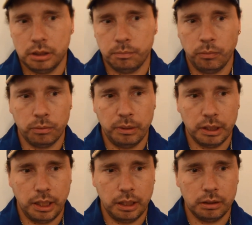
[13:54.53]
more
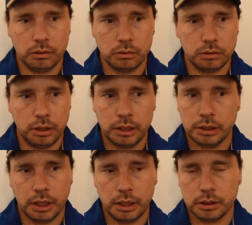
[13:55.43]
mechanical and
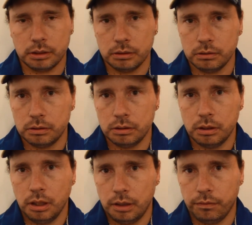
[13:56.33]
educational
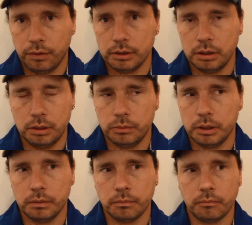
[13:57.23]
and fun
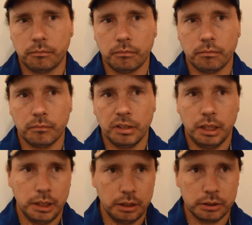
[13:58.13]
anyway.
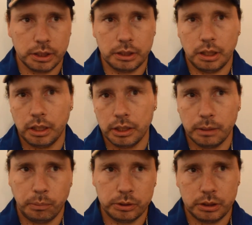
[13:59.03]
And then there's a guitar. You
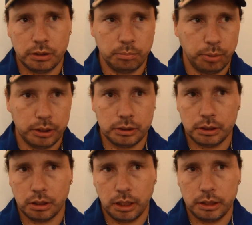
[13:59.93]
can push different buttons
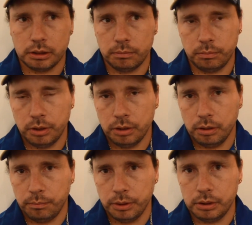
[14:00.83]
and lights and
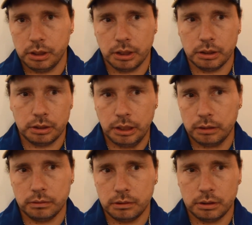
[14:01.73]
music and
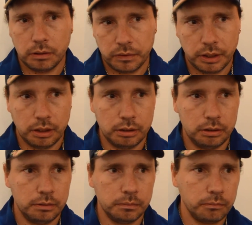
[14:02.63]
sounds and stuff like that. And